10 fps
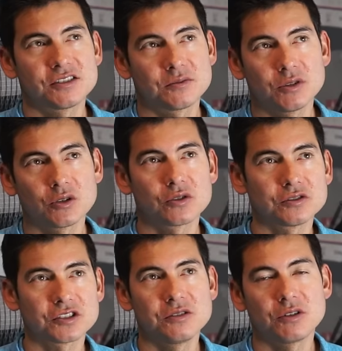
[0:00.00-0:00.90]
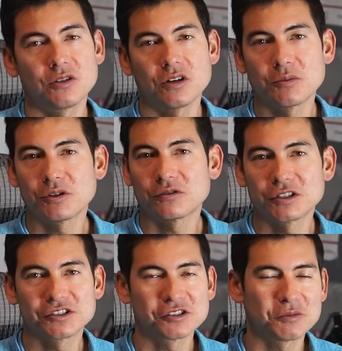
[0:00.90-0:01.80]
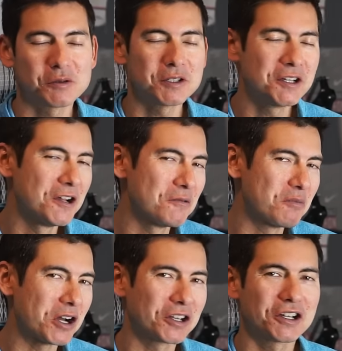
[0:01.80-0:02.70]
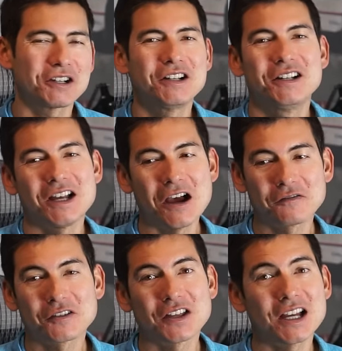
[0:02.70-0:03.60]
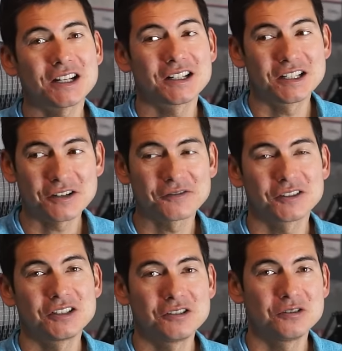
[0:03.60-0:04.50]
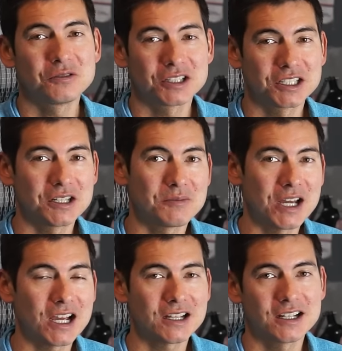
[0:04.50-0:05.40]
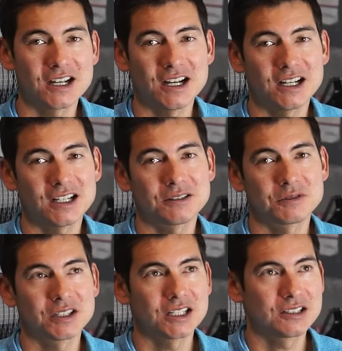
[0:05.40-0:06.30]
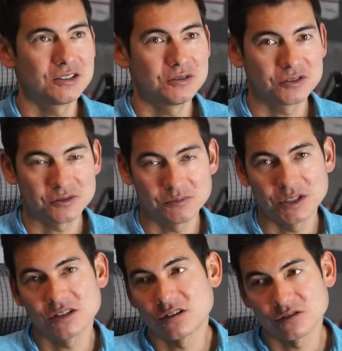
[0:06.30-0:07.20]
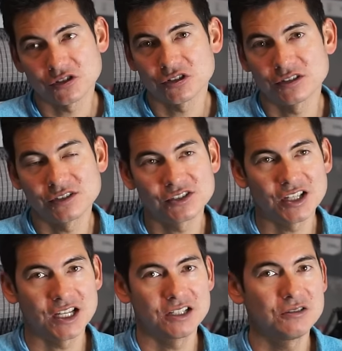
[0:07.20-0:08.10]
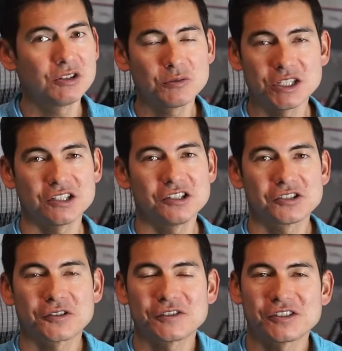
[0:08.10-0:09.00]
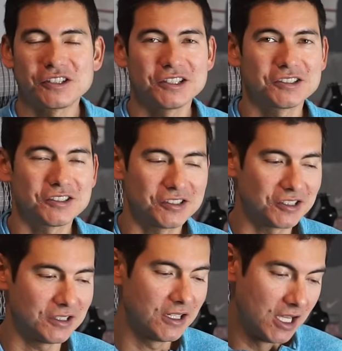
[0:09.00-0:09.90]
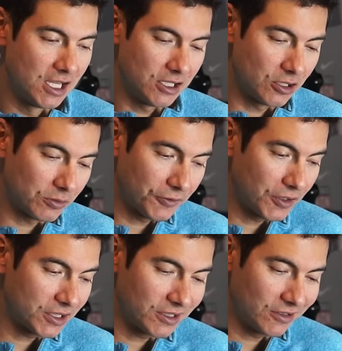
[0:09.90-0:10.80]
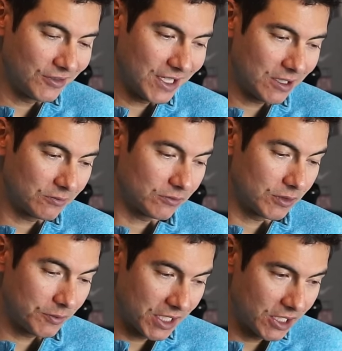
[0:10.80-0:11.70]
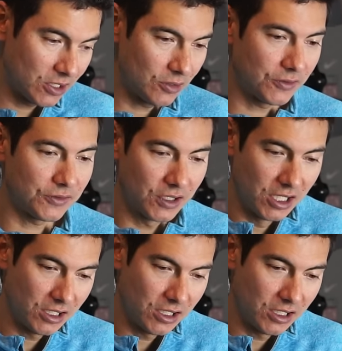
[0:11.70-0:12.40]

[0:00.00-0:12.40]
some local ski-mo uphill races maybe. But after that, definitely do want to get back. Would like to do some big ultras. And you know me, any service, any distance. And you know, reflecting on that with my health,